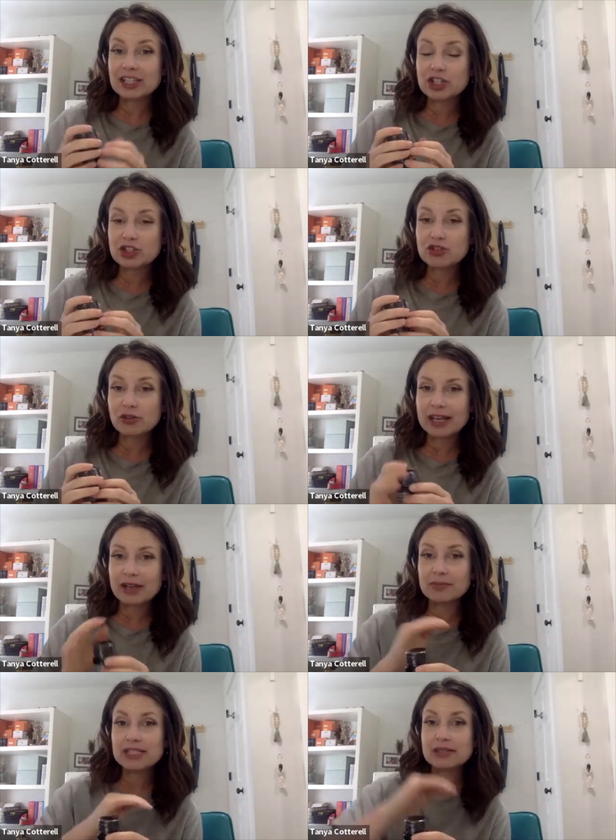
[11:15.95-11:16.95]

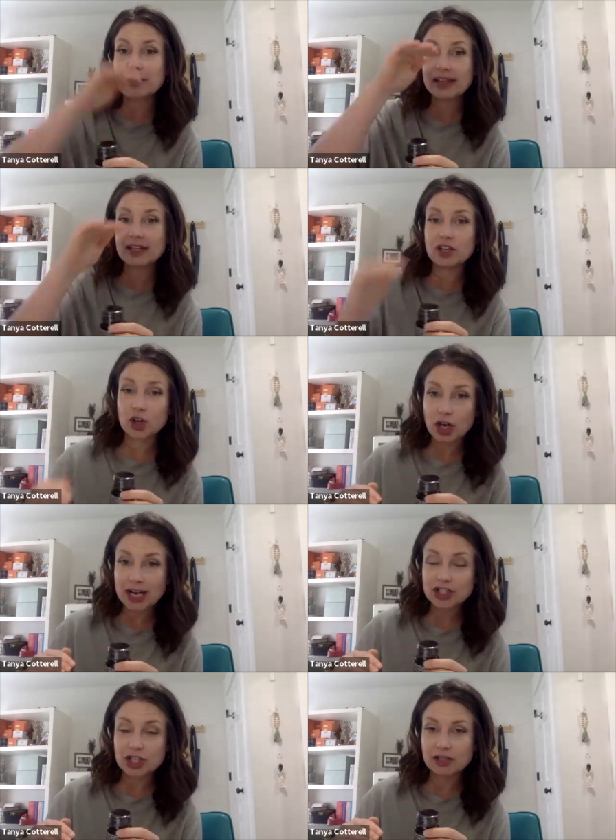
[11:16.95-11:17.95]
extreme spiking and
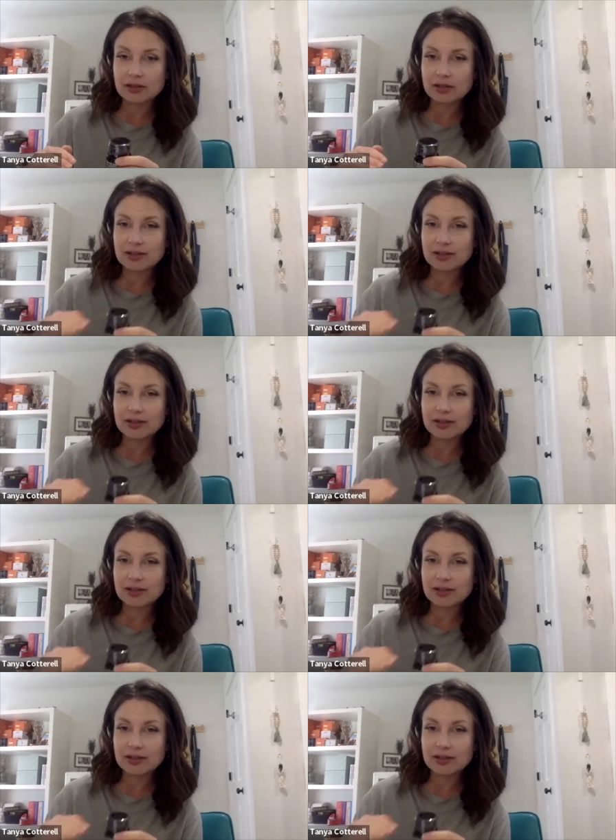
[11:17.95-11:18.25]
crashing,